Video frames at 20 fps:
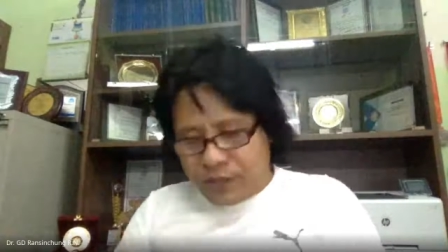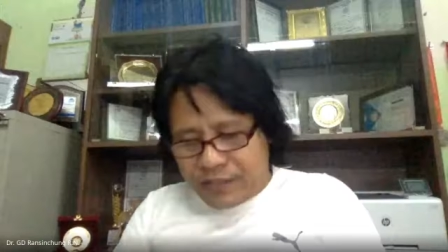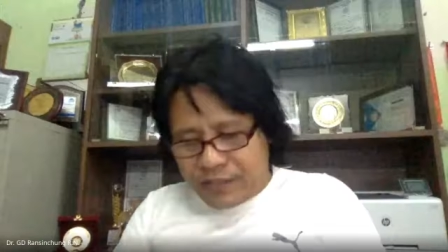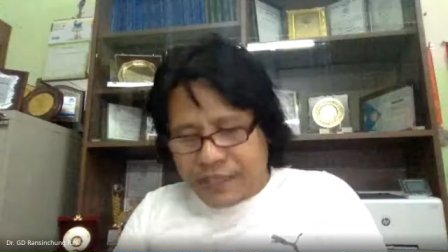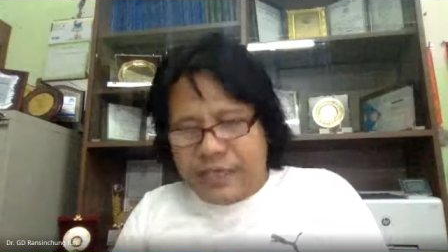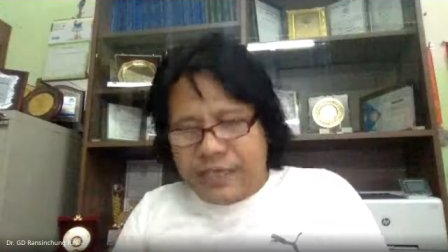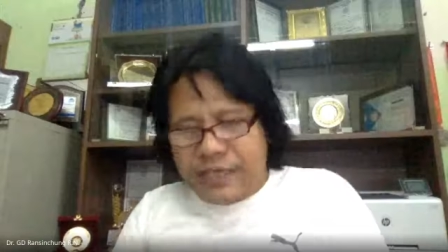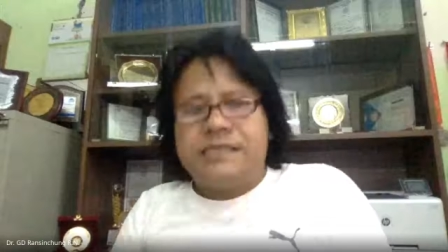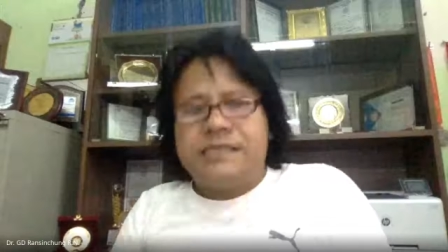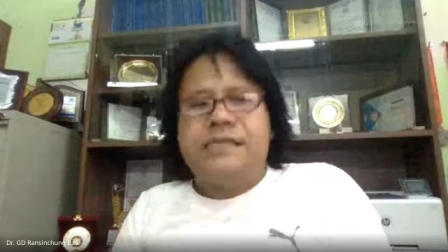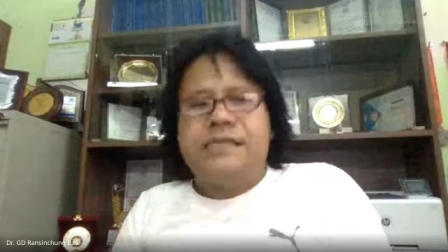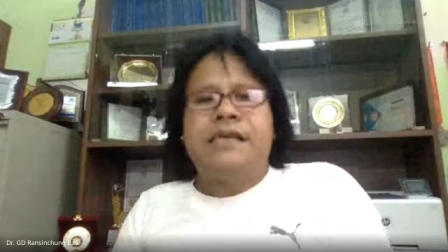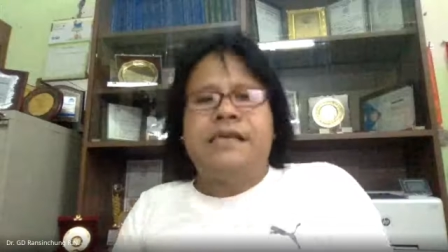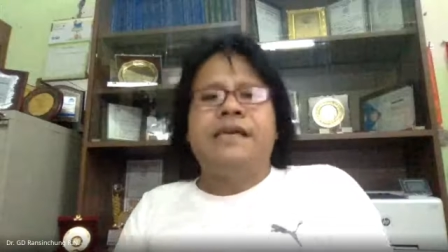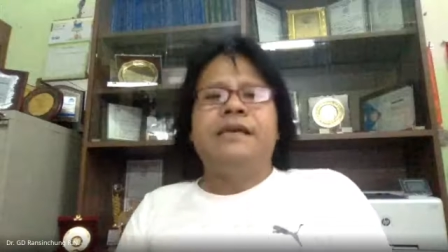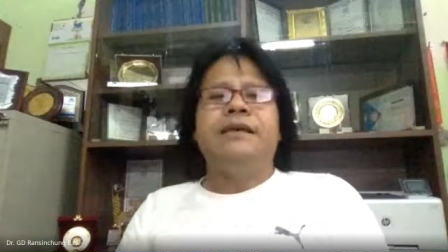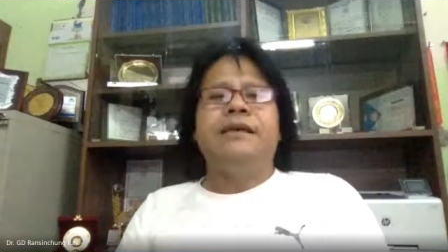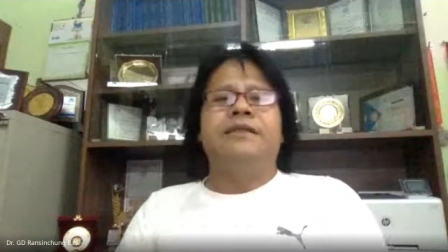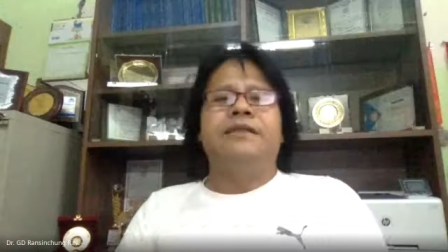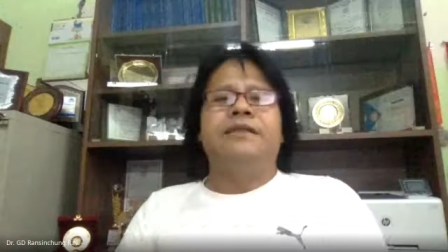
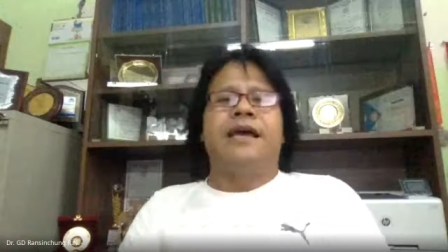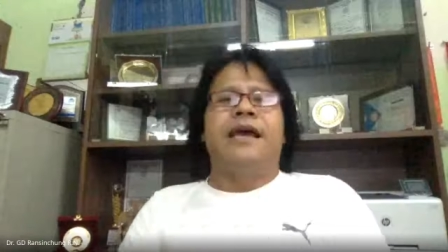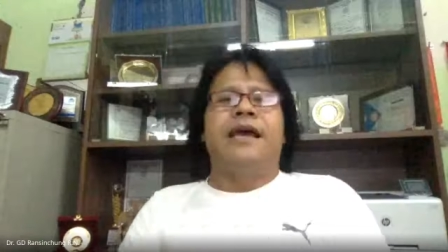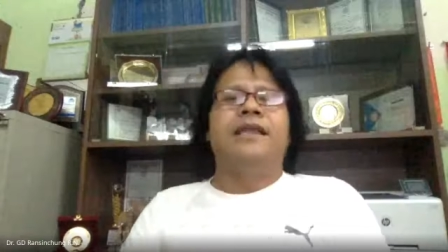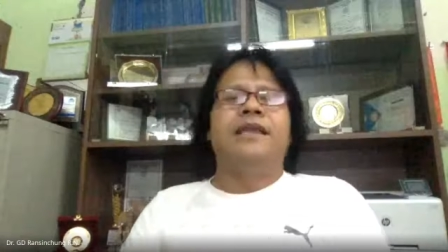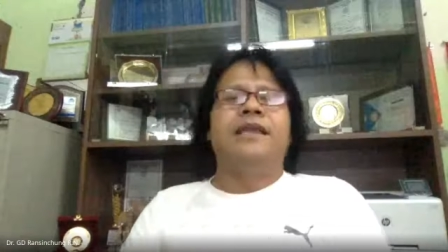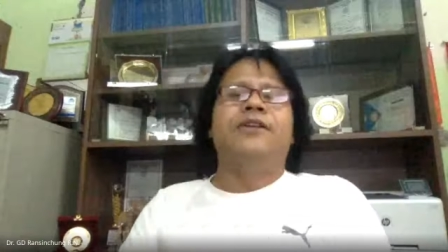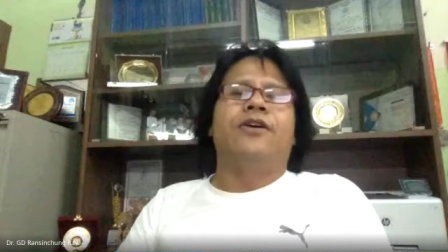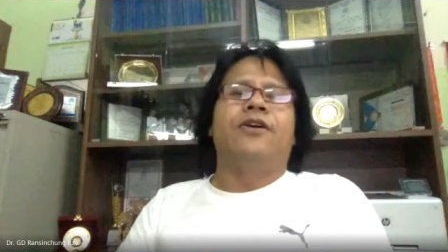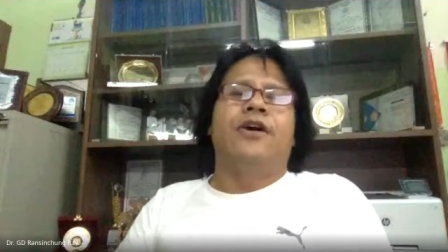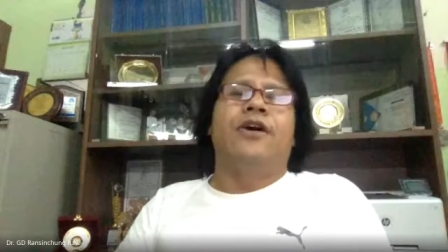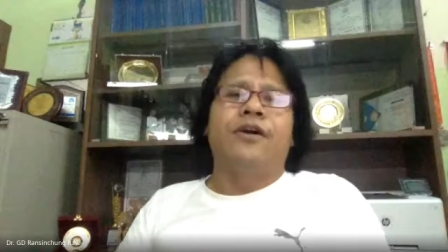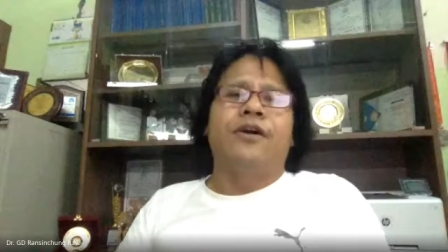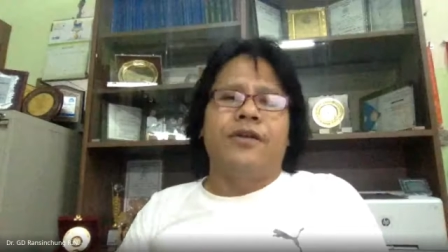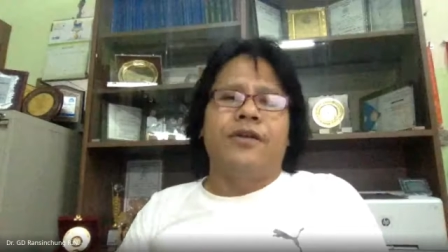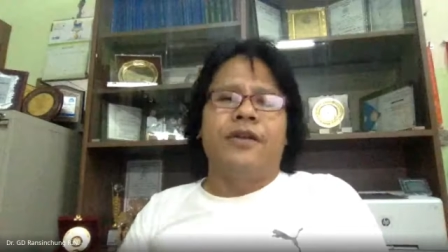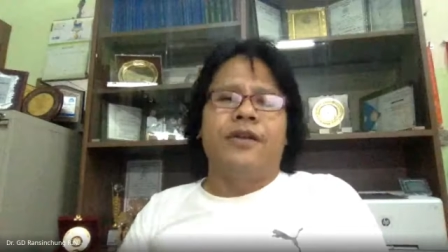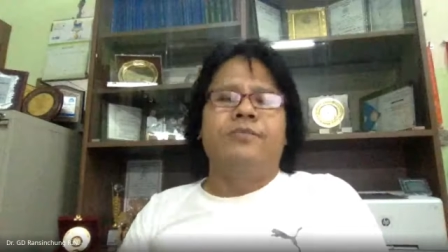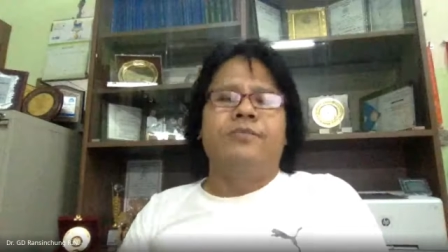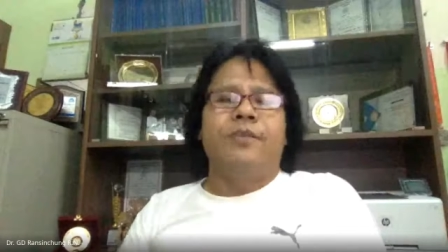DLC dry lean
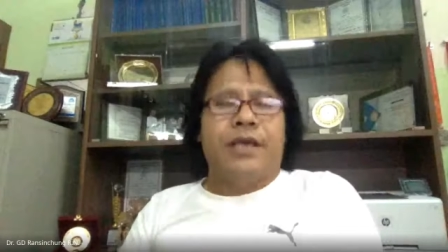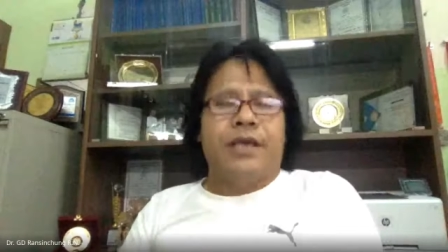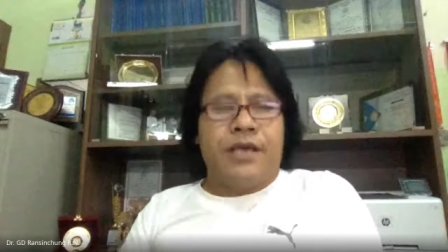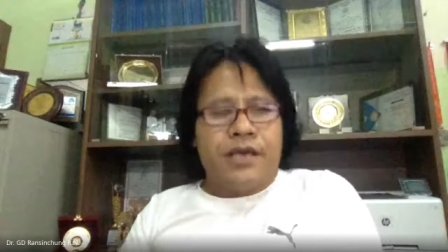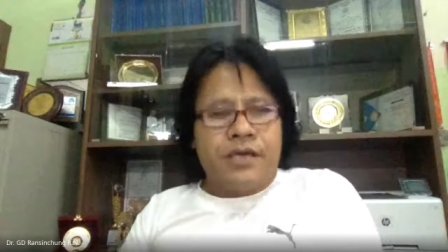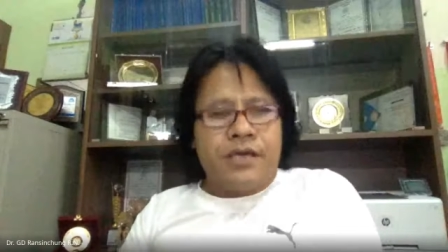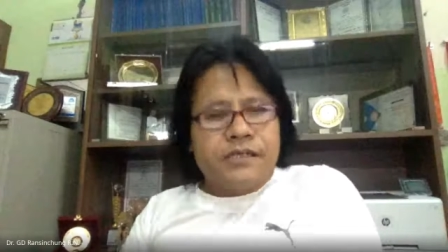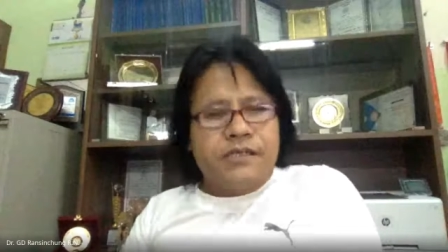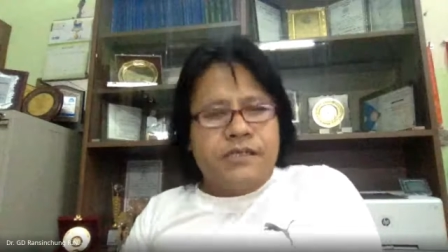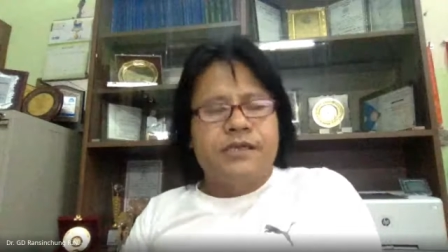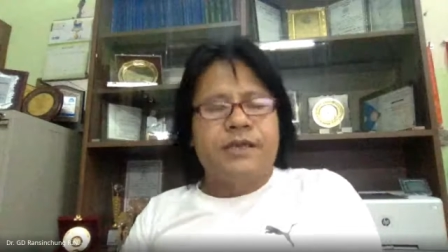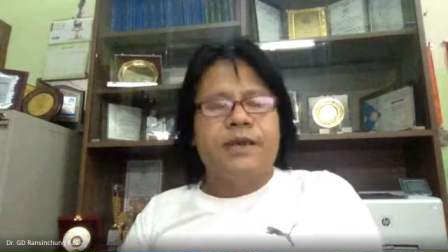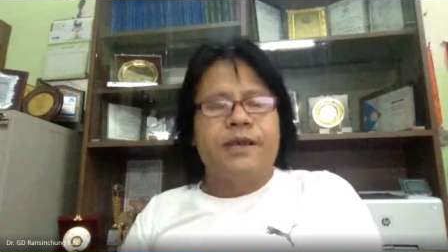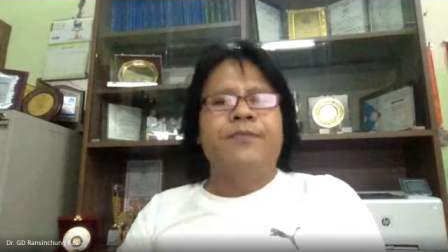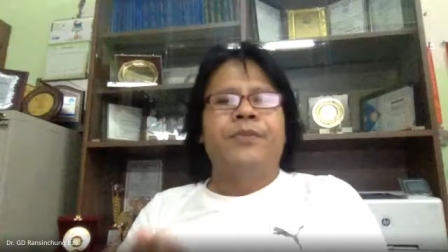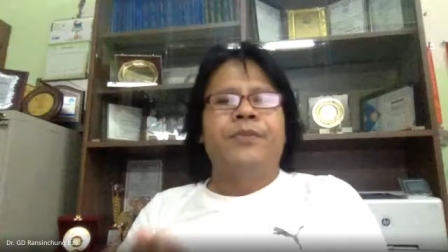concrete mix,